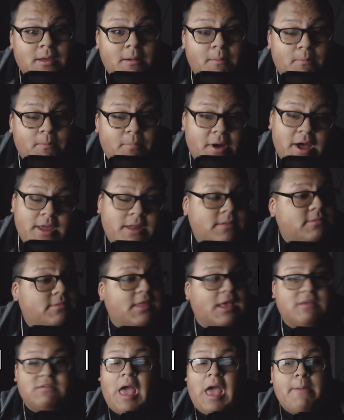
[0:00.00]
But
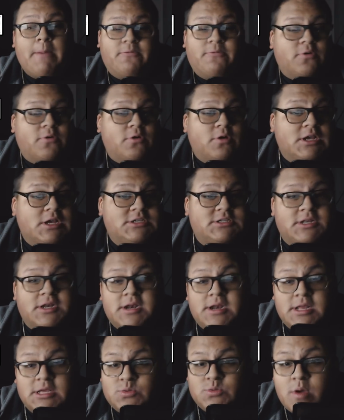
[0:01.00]
things happen for a reason.
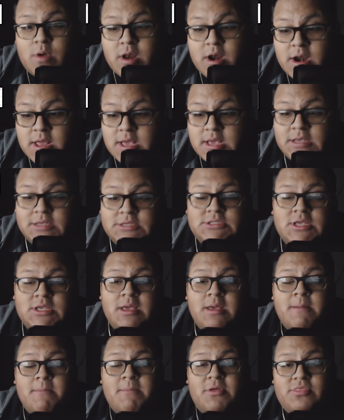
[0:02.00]
It is what it is.
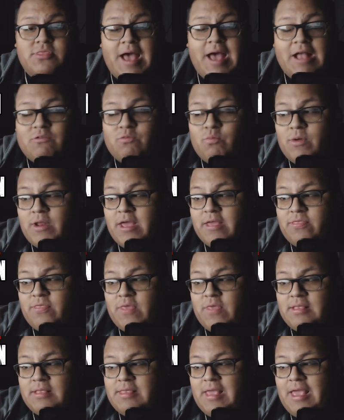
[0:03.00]
But that's what I
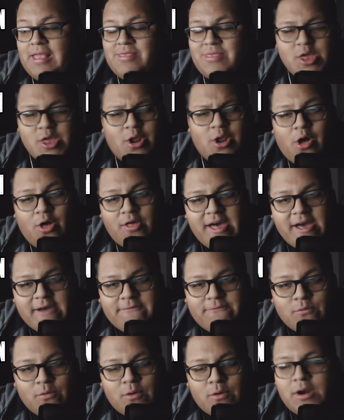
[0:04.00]
think they did all
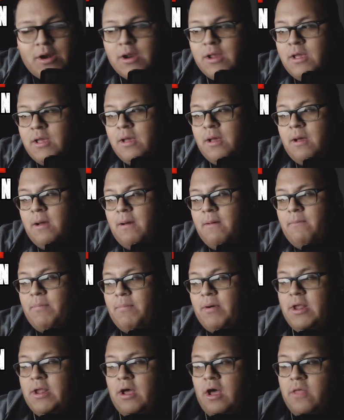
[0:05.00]
that for.
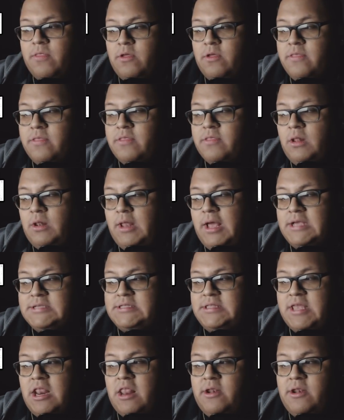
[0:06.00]
But
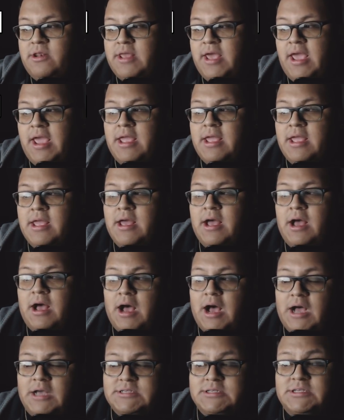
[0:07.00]
nonetheless, at the end of the day,
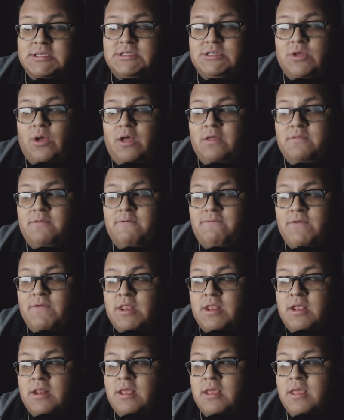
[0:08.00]
Asuka's still
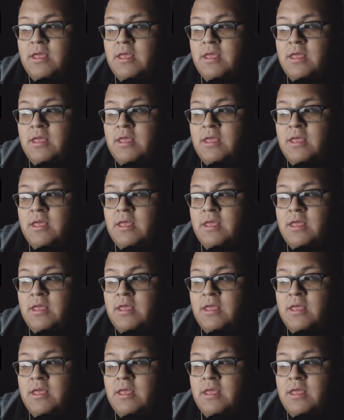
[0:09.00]
undefeated.